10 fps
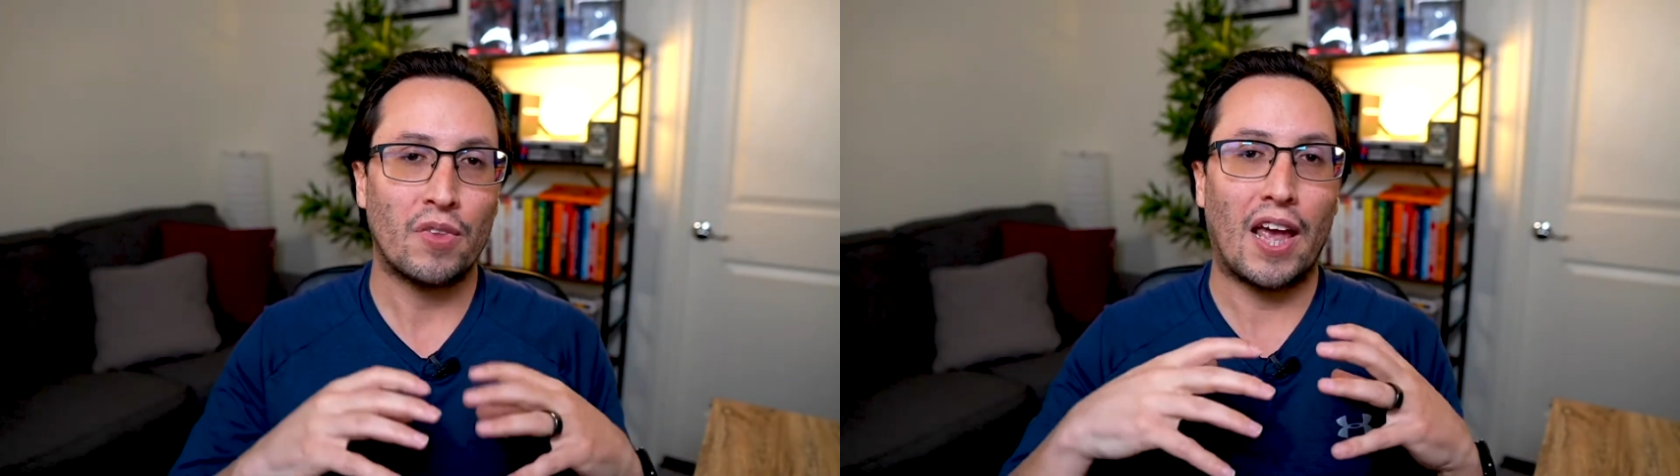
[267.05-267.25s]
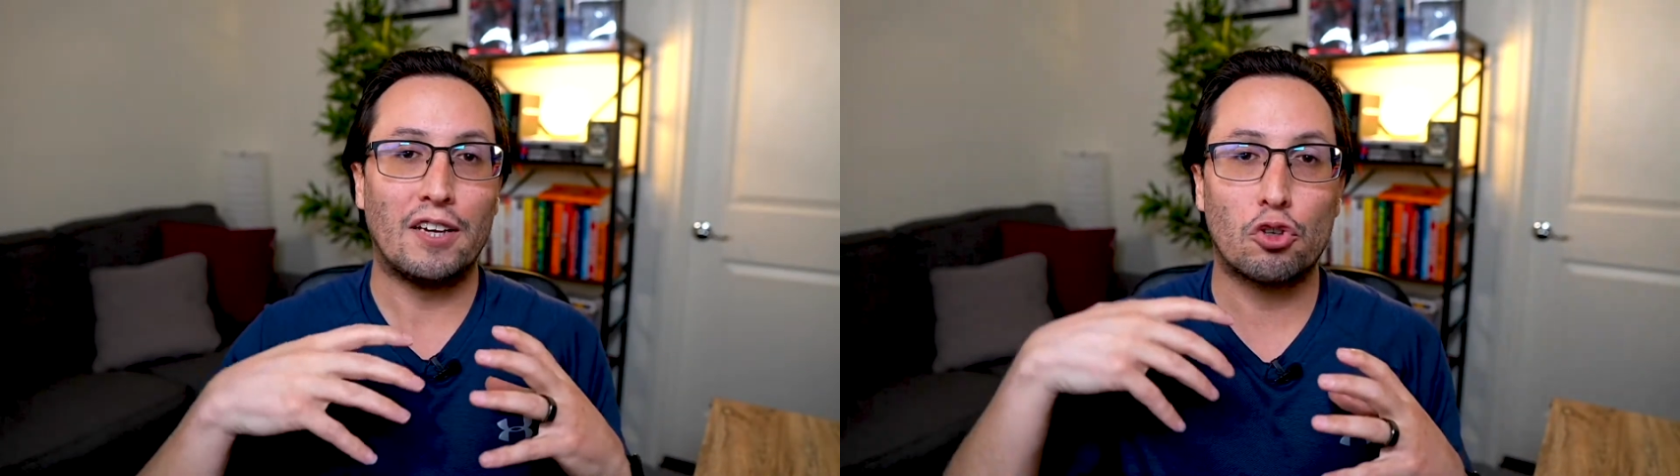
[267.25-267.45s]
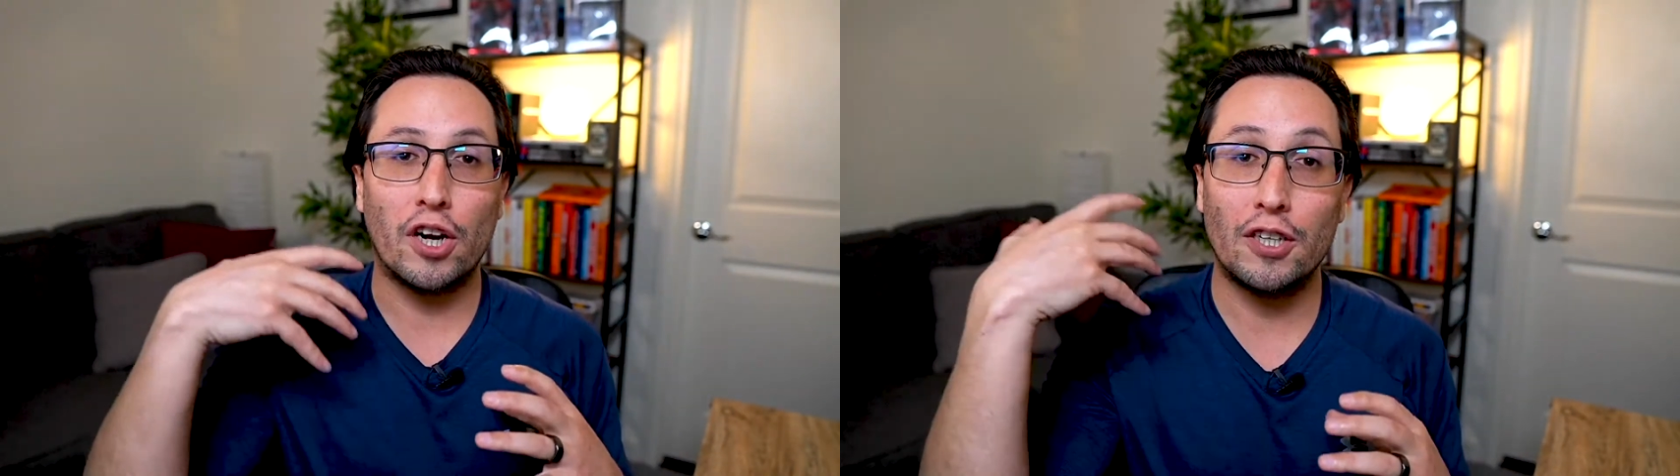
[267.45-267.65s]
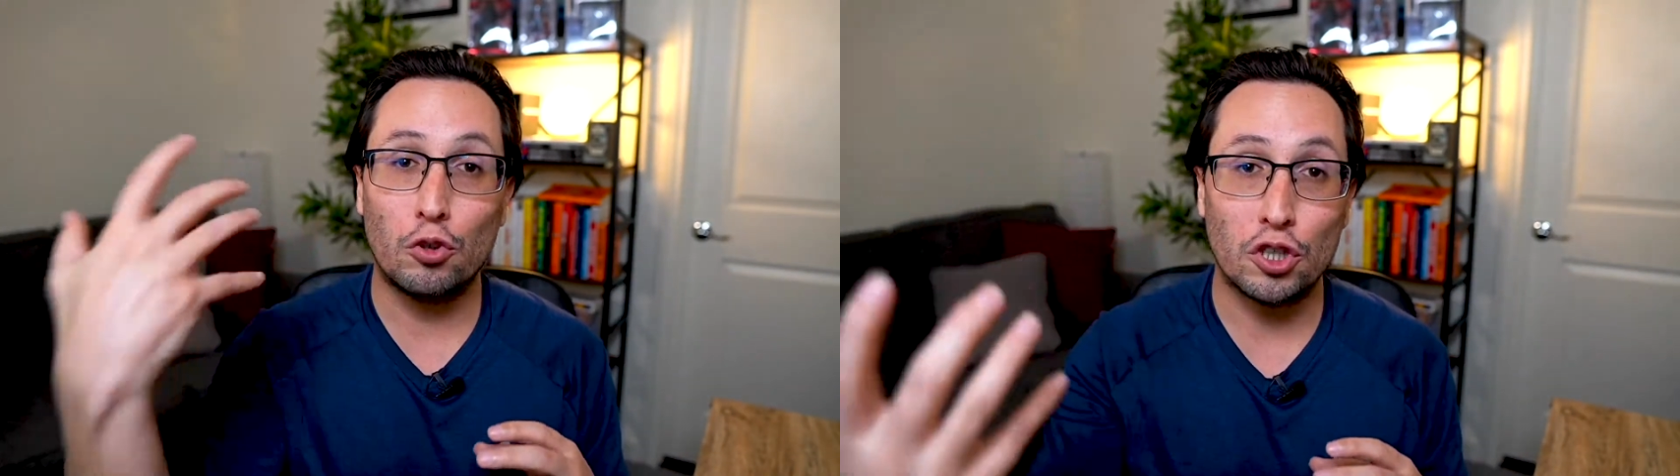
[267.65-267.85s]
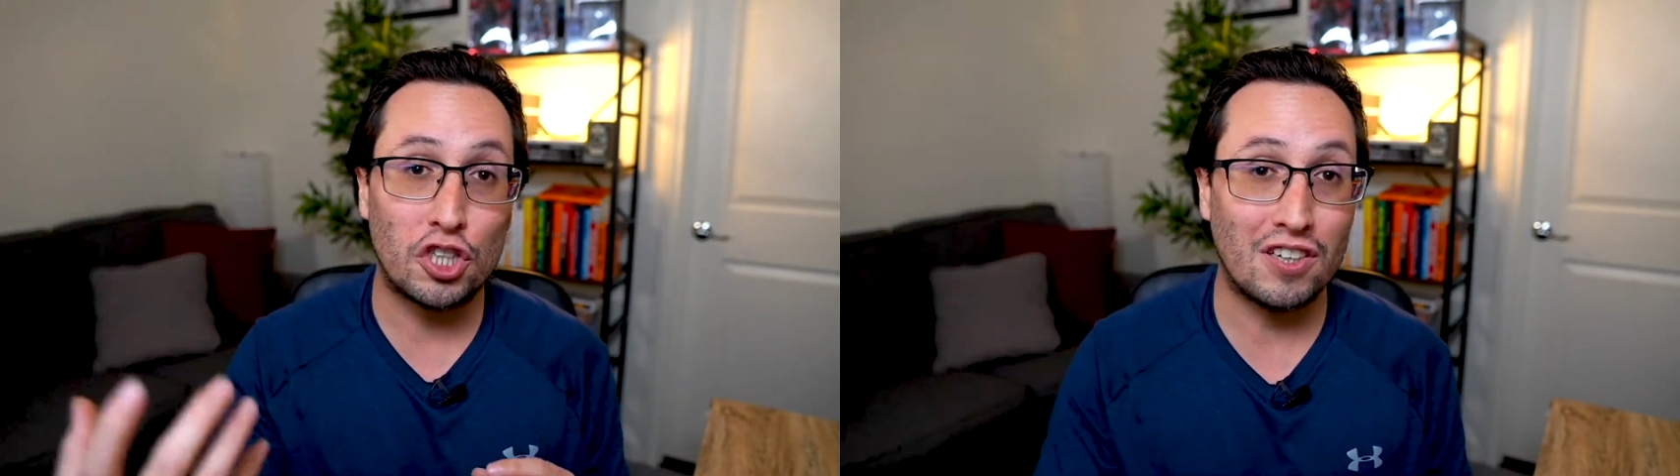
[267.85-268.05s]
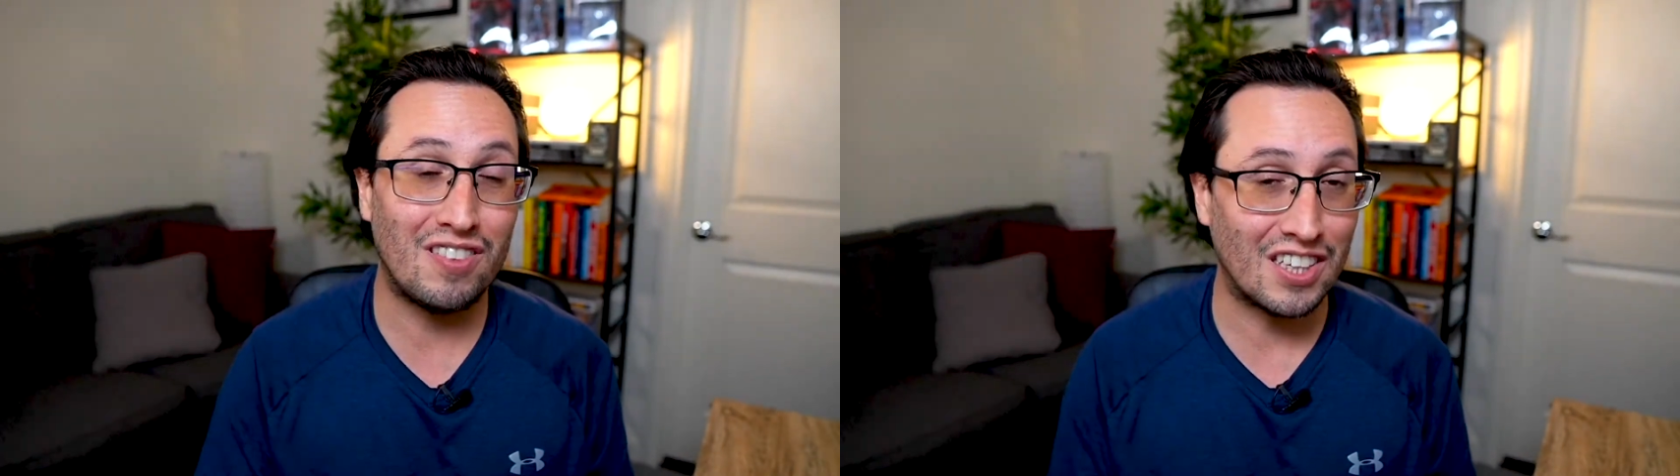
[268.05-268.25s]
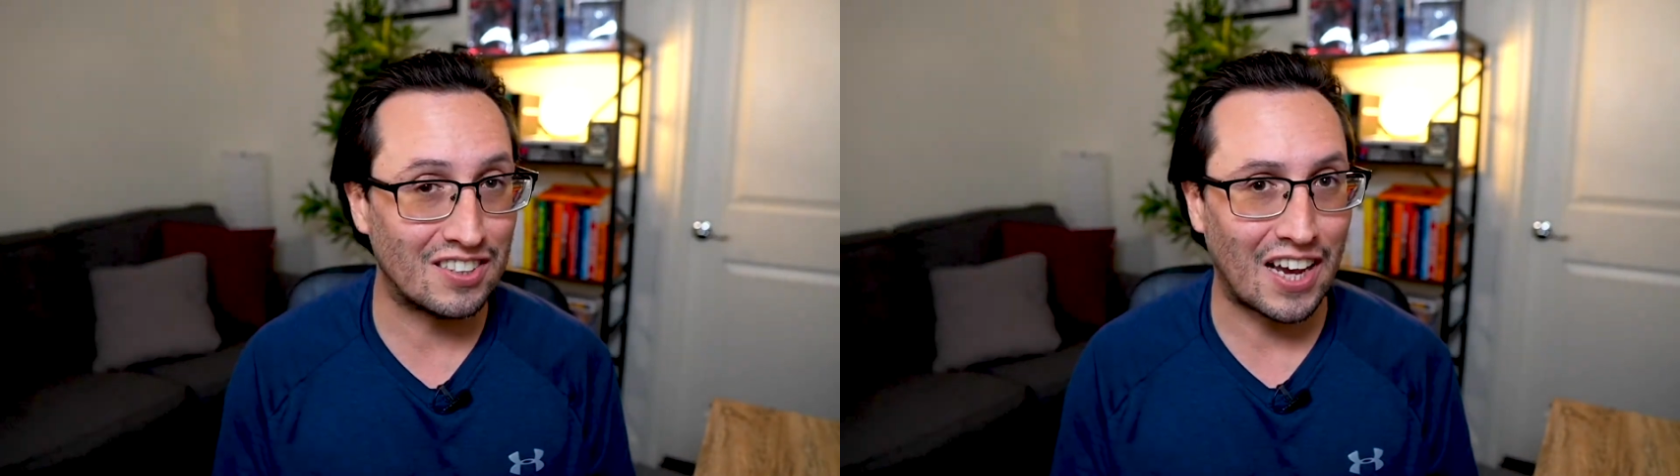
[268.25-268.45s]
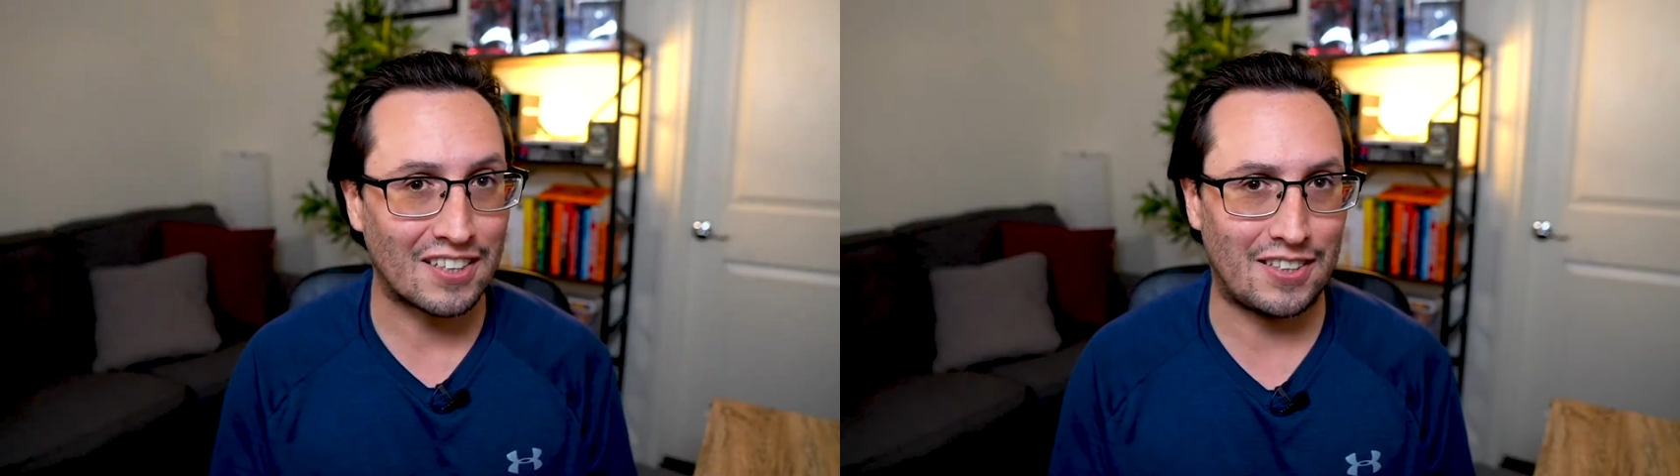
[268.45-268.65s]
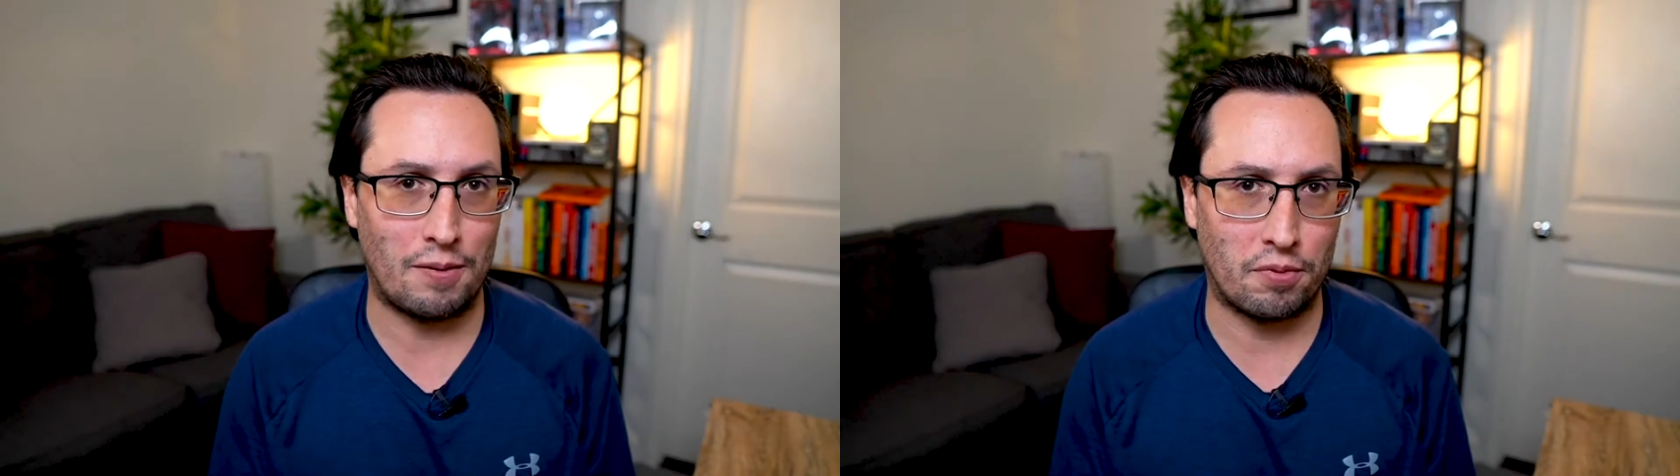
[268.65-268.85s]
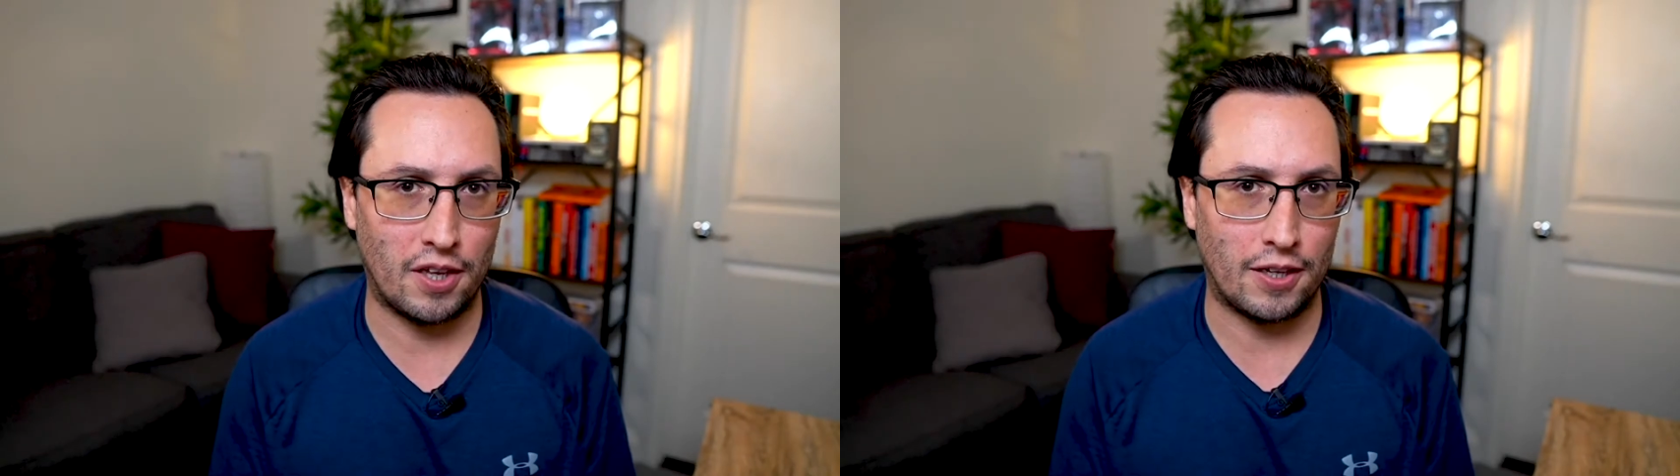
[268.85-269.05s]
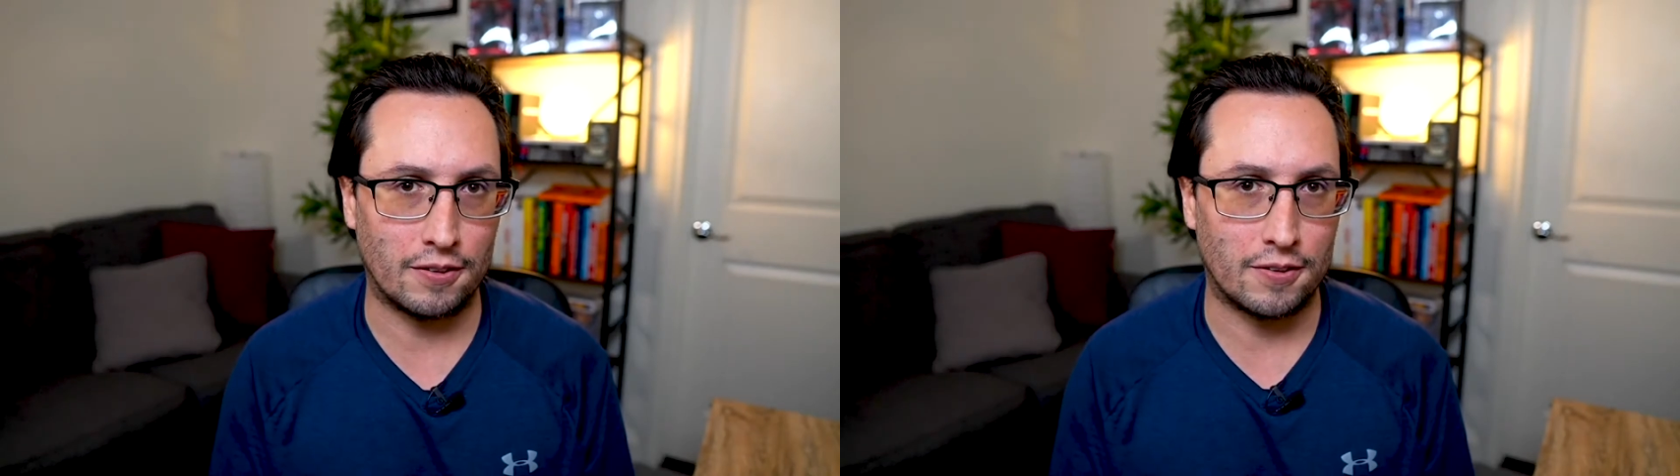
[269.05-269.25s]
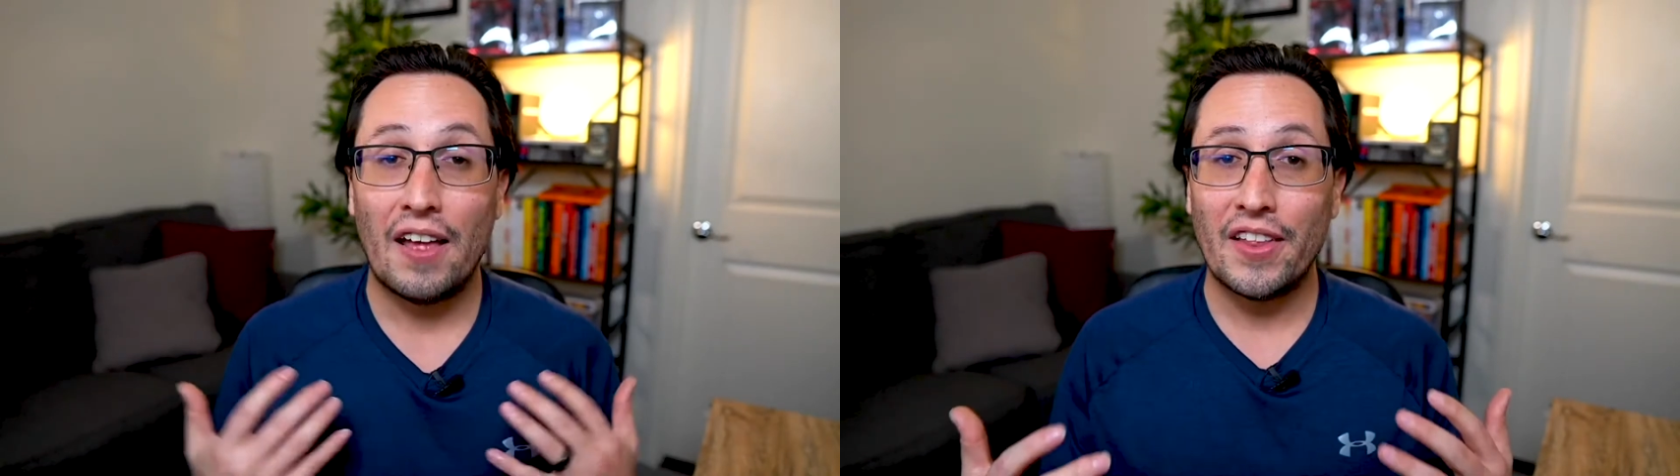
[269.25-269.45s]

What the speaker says: and trying to achieve the exact same things.